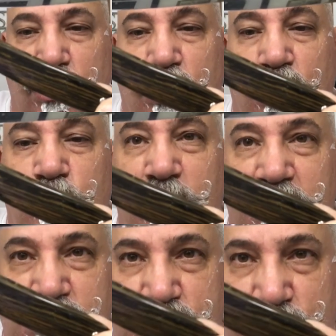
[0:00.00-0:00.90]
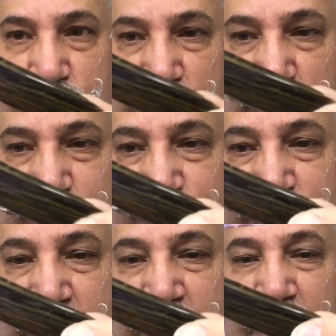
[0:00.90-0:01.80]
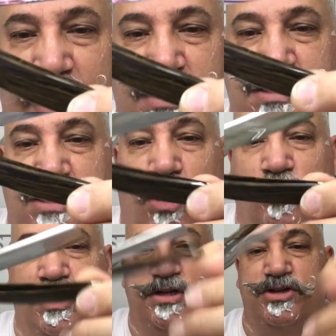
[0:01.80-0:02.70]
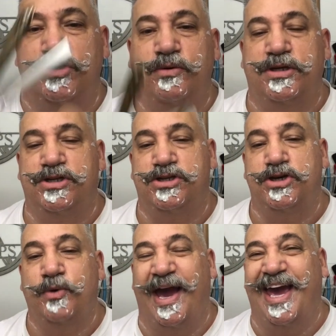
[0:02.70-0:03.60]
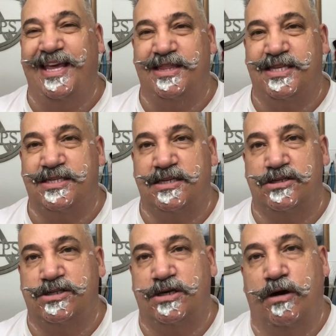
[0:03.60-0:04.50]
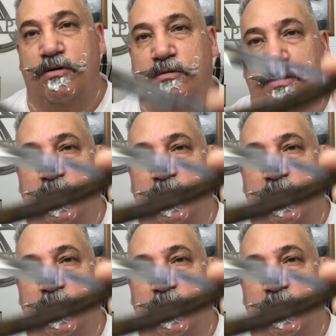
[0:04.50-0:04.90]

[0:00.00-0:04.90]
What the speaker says: Ludwigs Junior. It's only 2 2/8, so